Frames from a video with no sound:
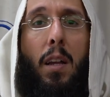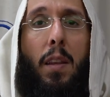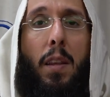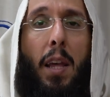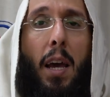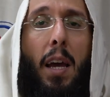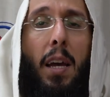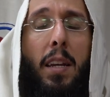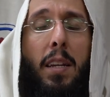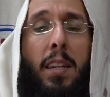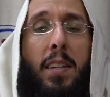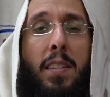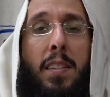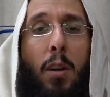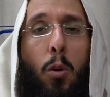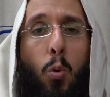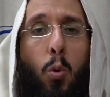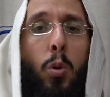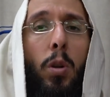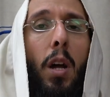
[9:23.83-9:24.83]
then the
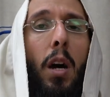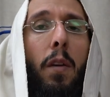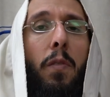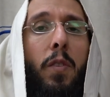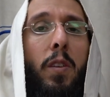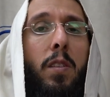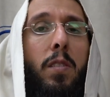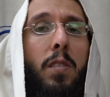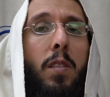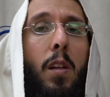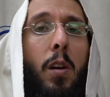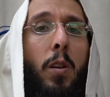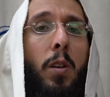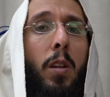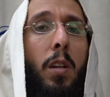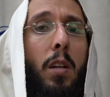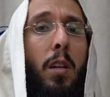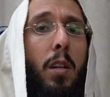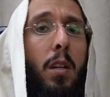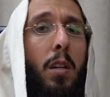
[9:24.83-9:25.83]
zechut of his
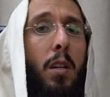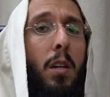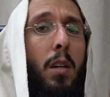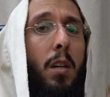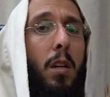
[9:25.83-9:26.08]
learning,